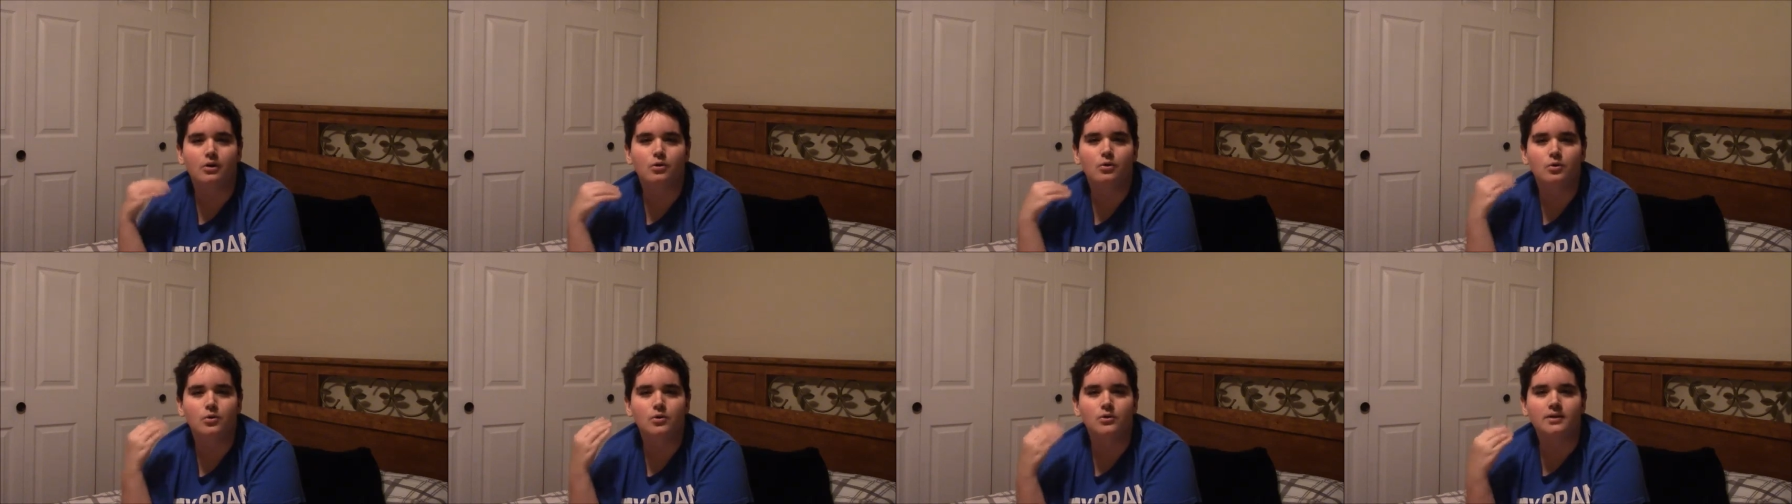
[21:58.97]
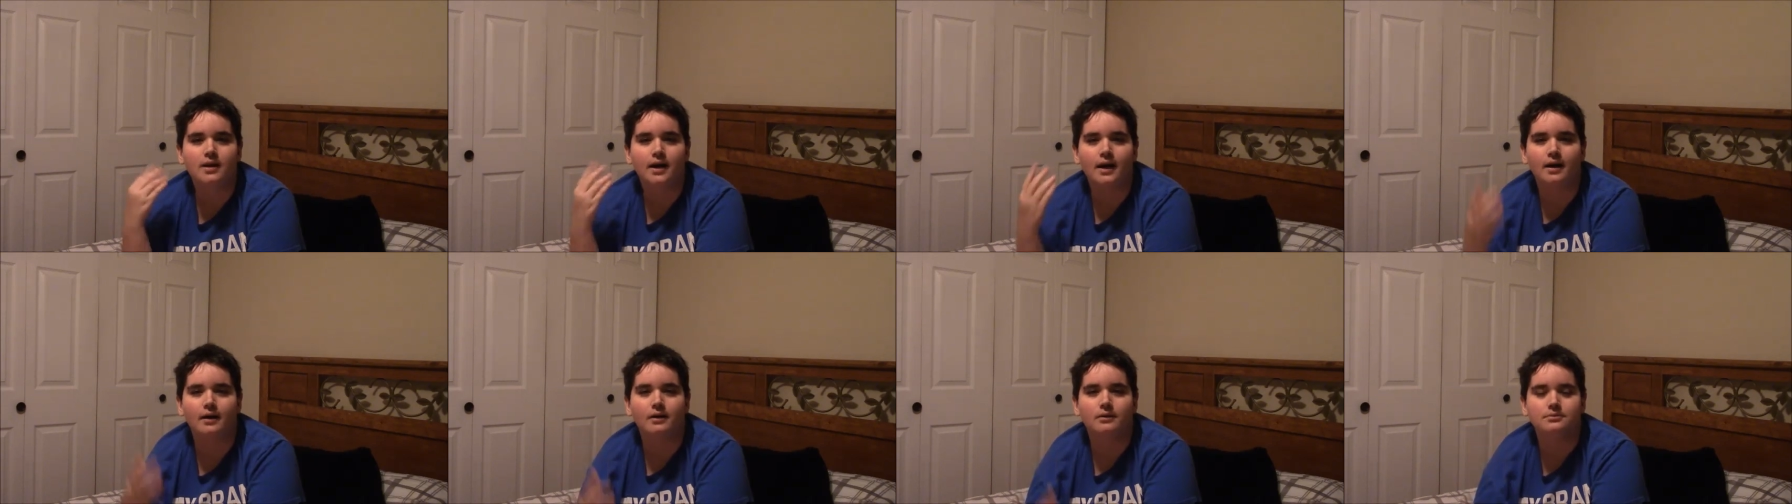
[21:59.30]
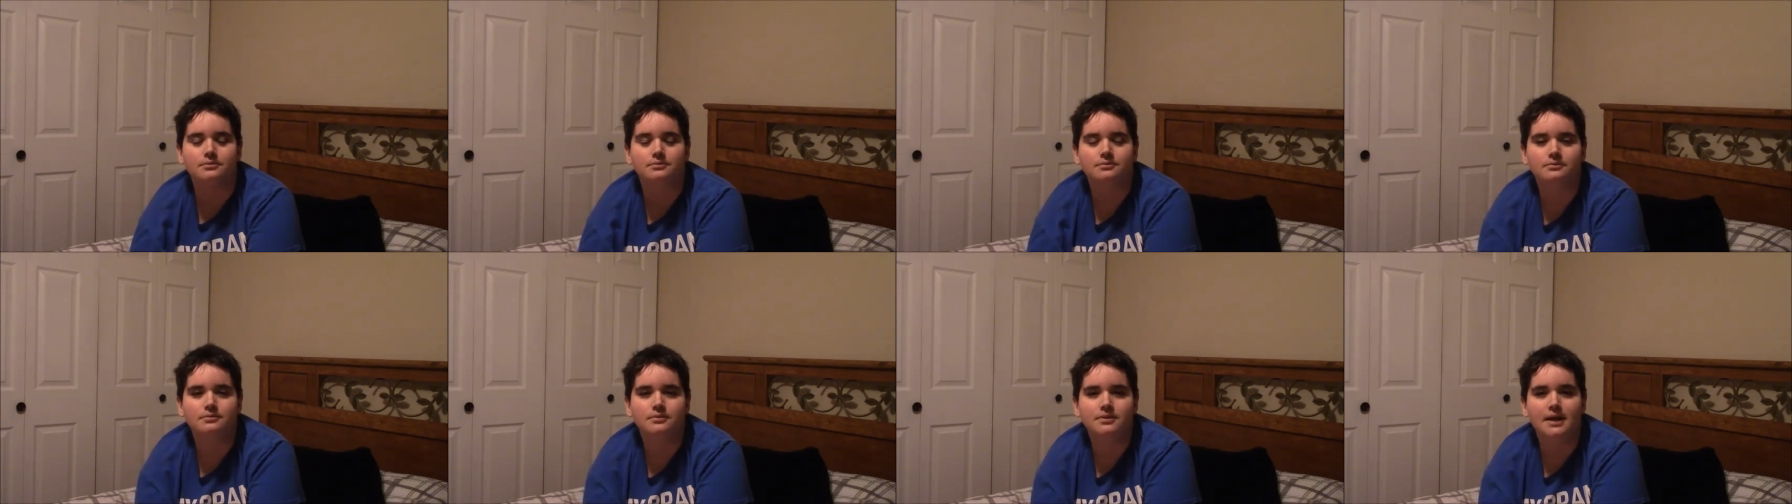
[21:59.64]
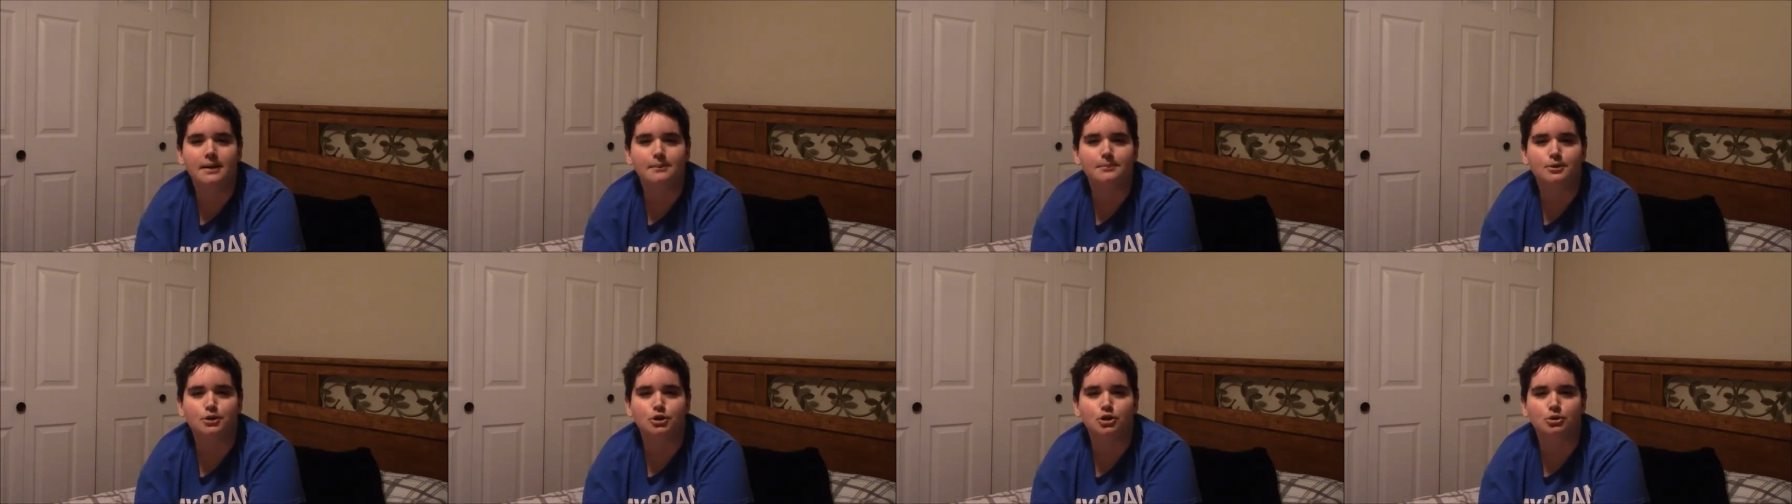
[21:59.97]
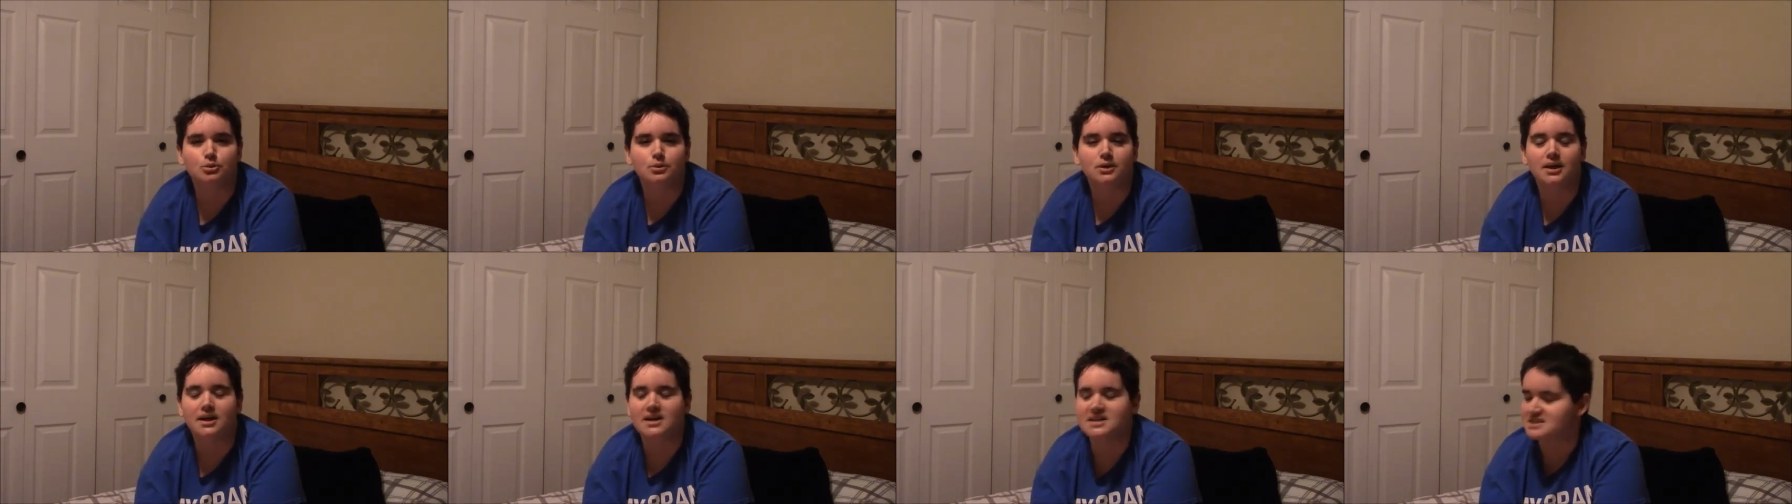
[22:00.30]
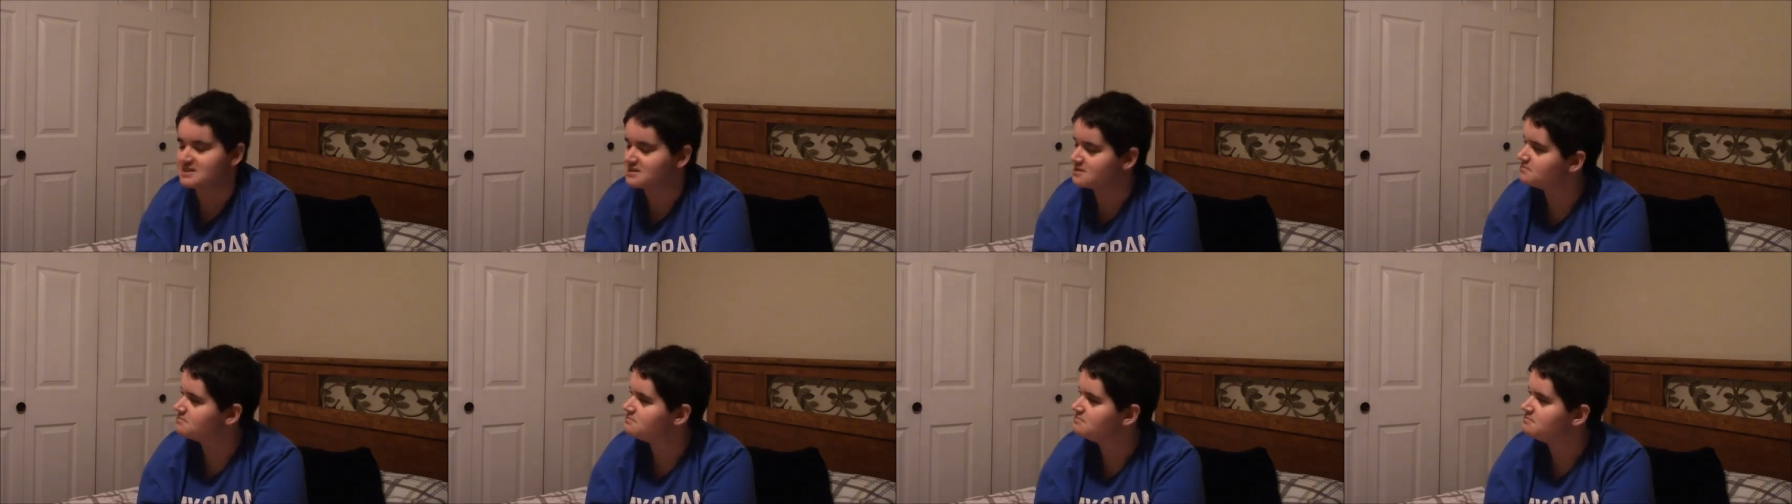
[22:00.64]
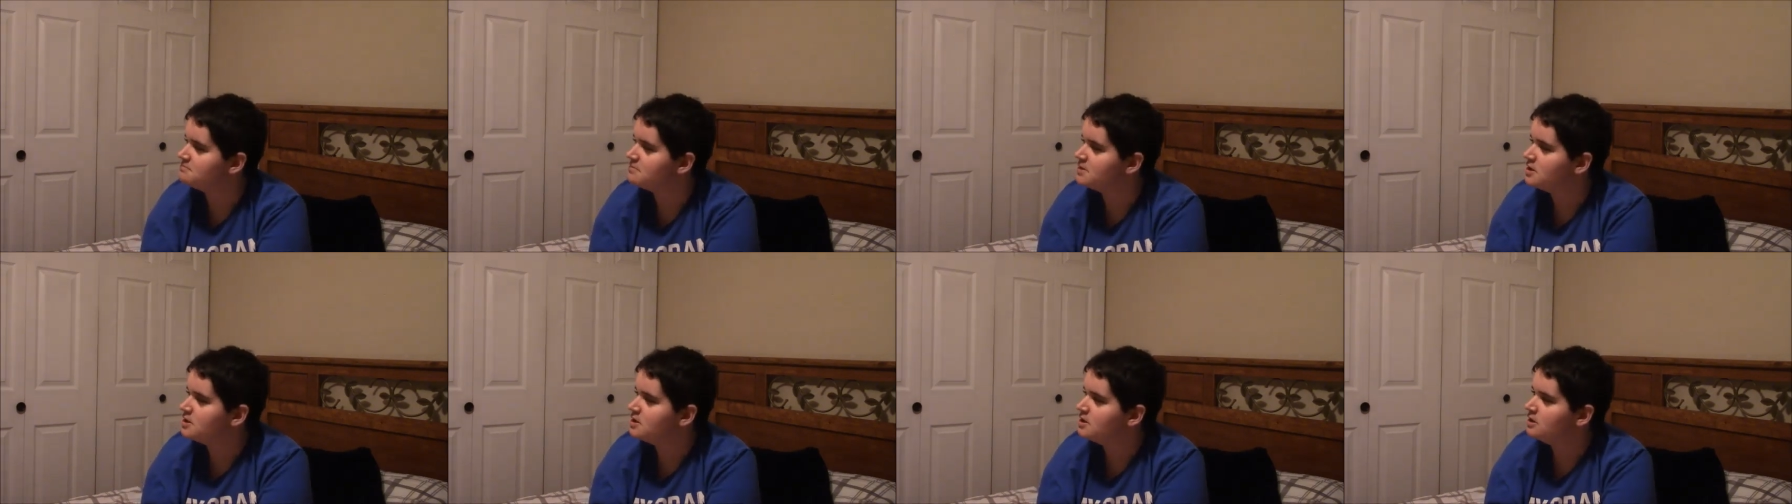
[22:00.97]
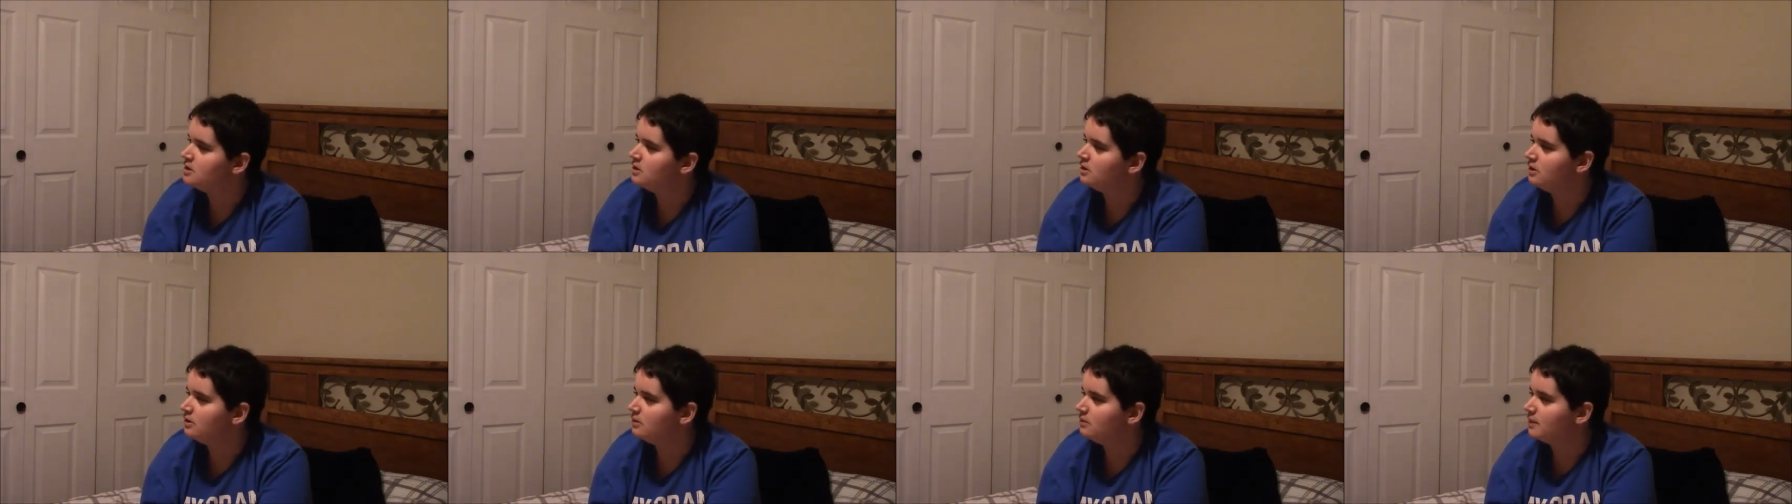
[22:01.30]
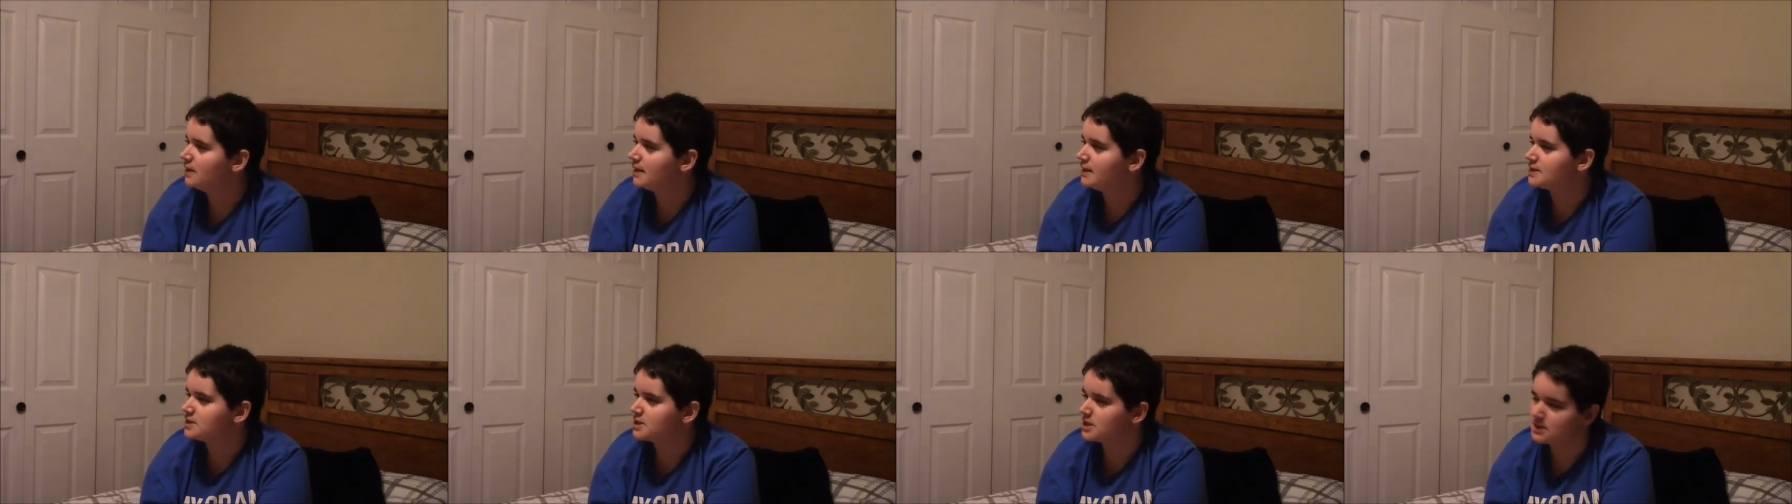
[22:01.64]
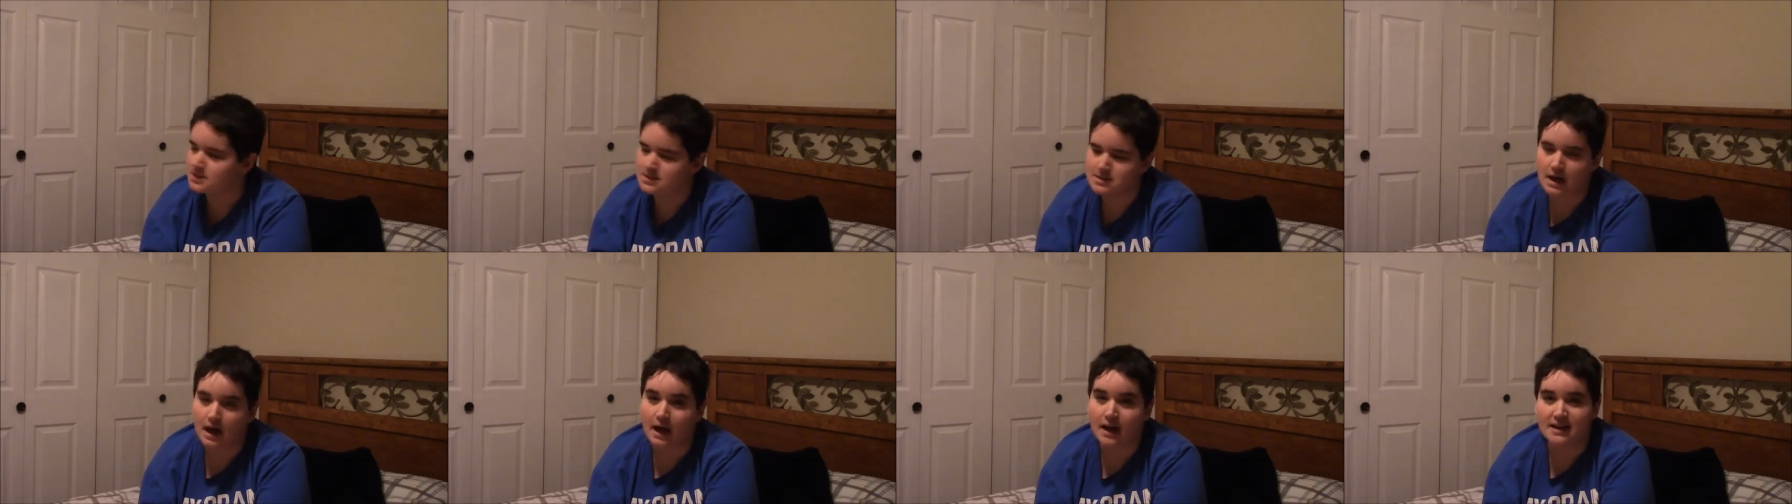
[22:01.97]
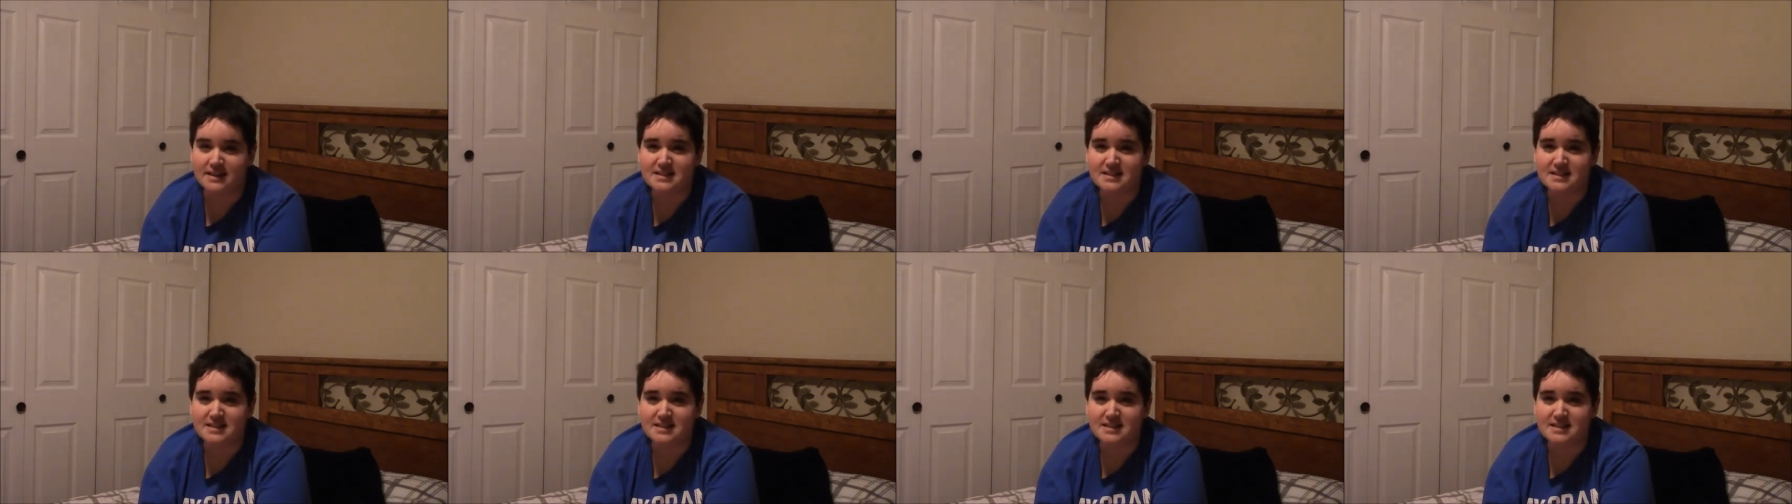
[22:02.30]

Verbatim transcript: cool down temperature-wise when it turns on.